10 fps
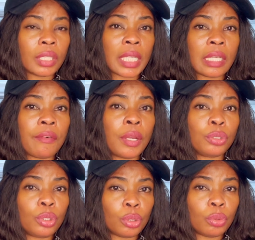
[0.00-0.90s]
start
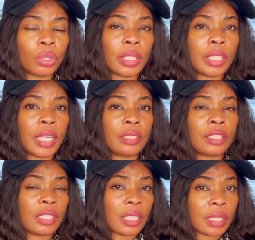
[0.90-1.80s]
around June, then end
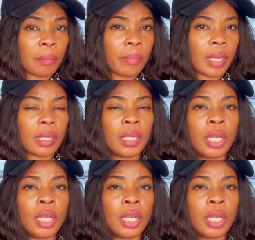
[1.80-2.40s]
September.